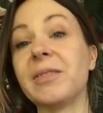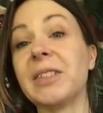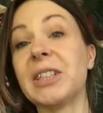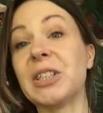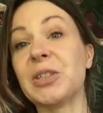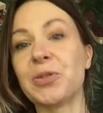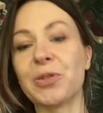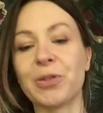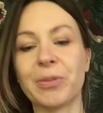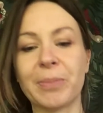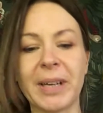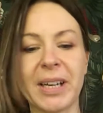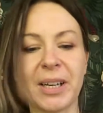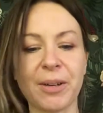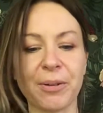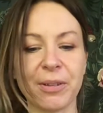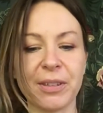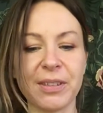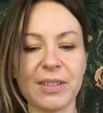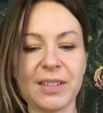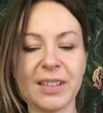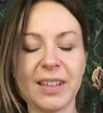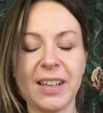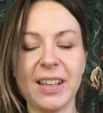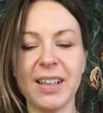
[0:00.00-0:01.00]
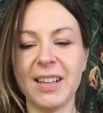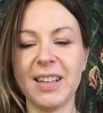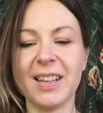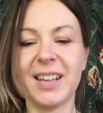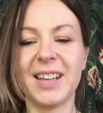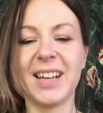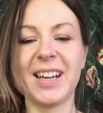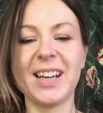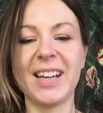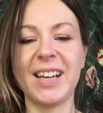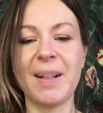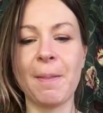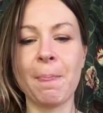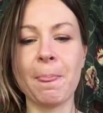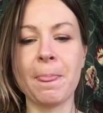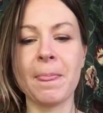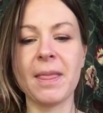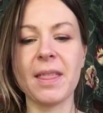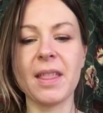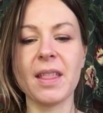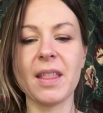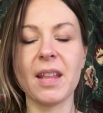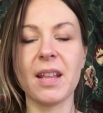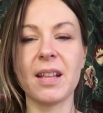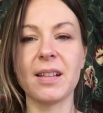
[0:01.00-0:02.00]
really draw backwards.
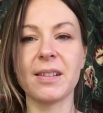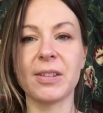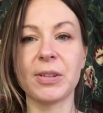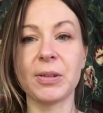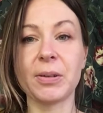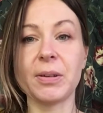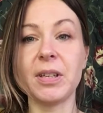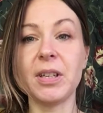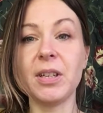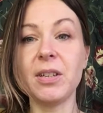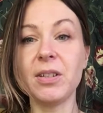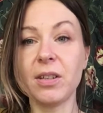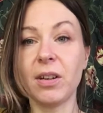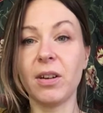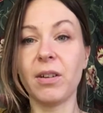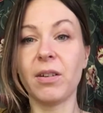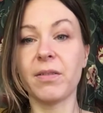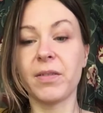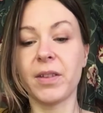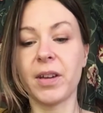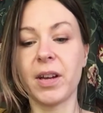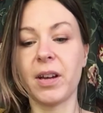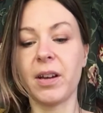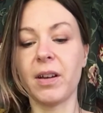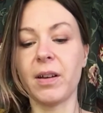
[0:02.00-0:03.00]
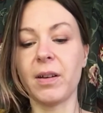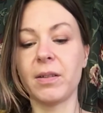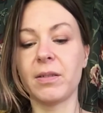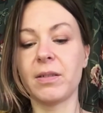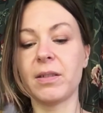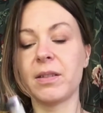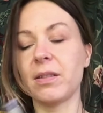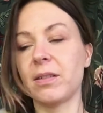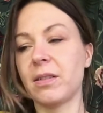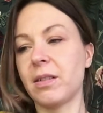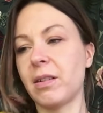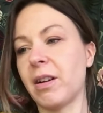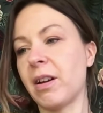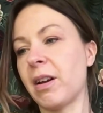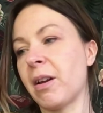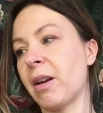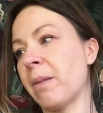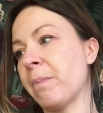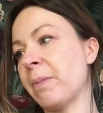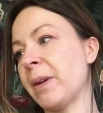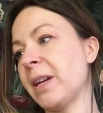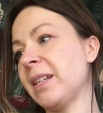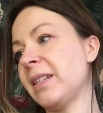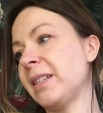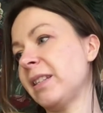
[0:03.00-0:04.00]
So I use a lot of those. So I
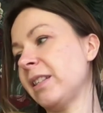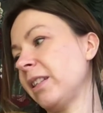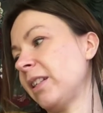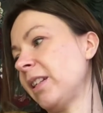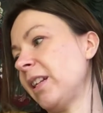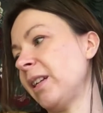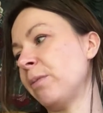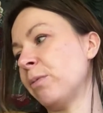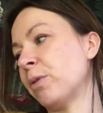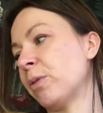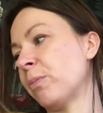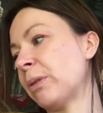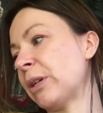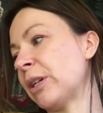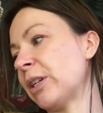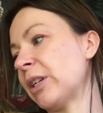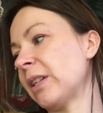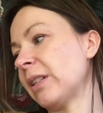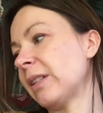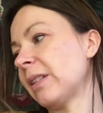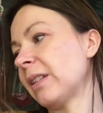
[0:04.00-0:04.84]
basically would put